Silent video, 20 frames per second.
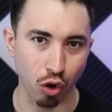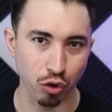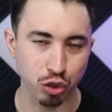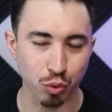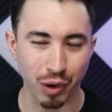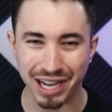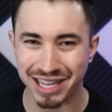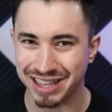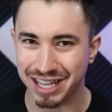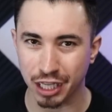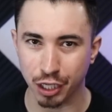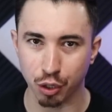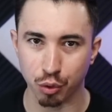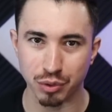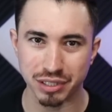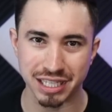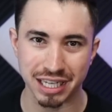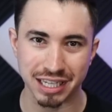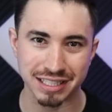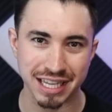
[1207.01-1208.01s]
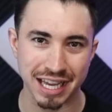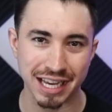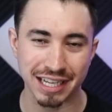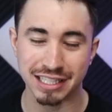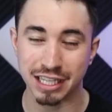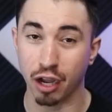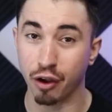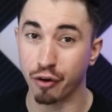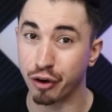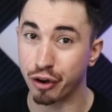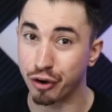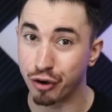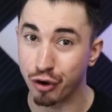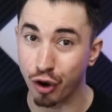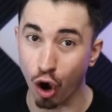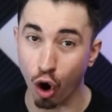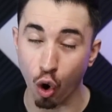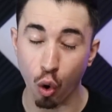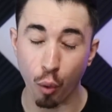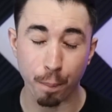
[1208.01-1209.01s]
Do I think it was a takedown?
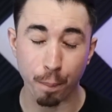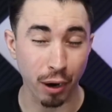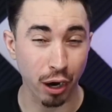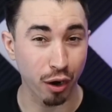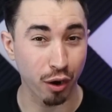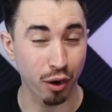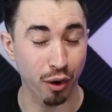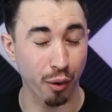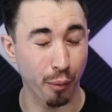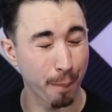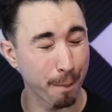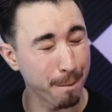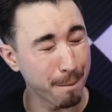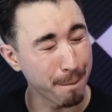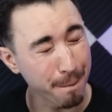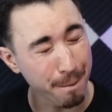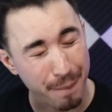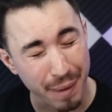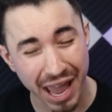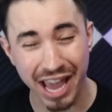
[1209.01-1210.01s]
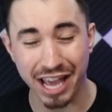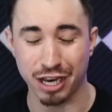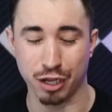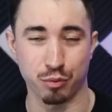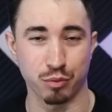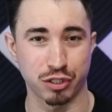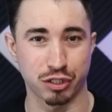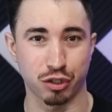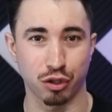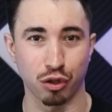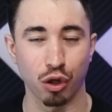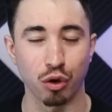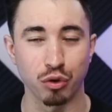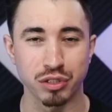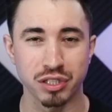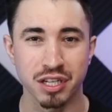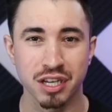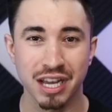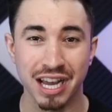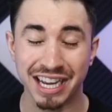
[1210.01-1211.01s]
No, but man, it was close.